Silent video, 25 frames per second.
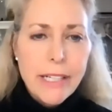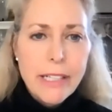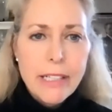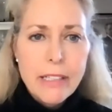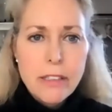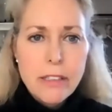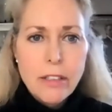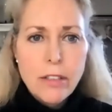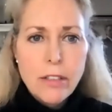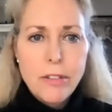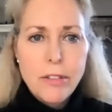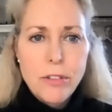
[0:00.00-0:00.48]

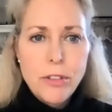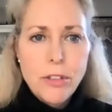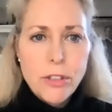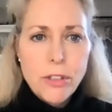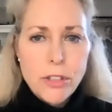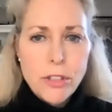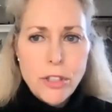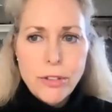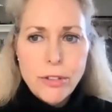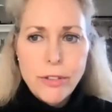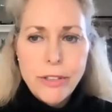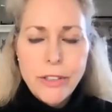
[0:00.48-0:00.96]
into the
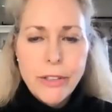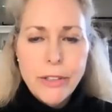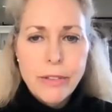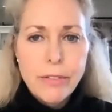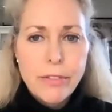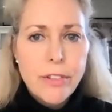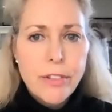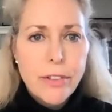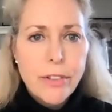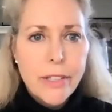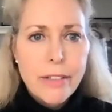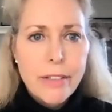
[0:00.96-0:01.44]
nurturing of
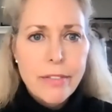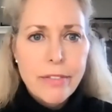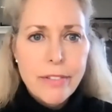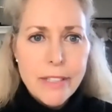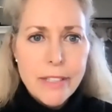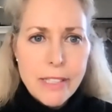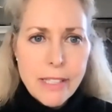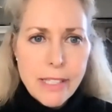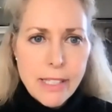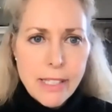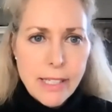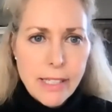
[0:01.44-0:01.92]

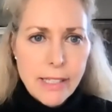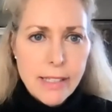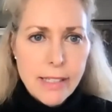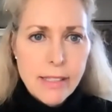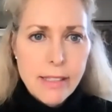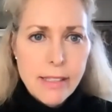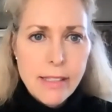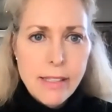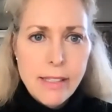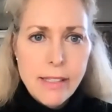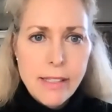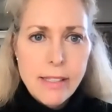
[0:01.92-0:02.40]

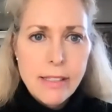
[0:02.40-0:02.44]
grievances.